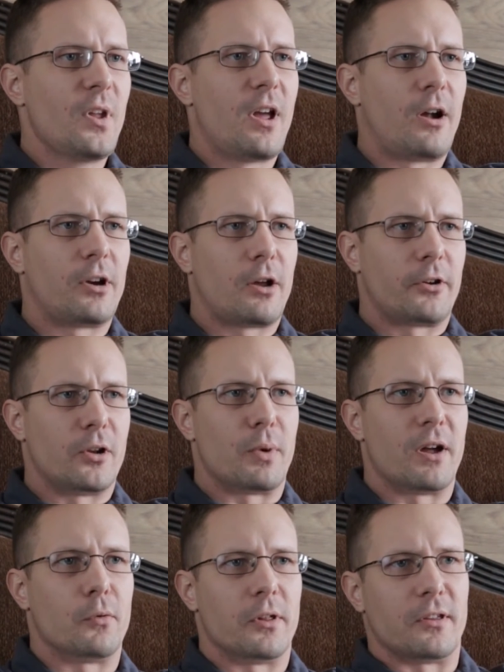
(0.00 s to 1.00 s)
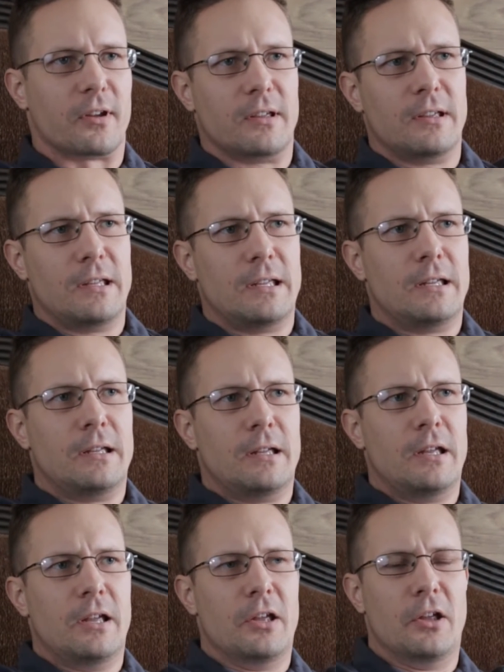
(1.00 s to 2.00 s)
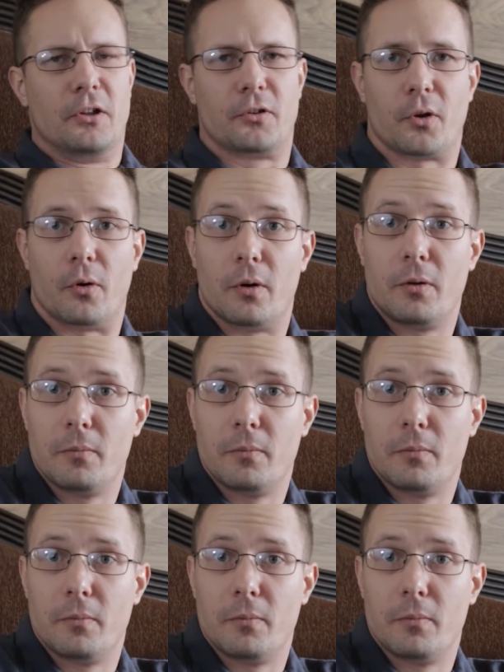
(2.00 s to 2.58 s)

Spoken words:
I'll run it by with you. So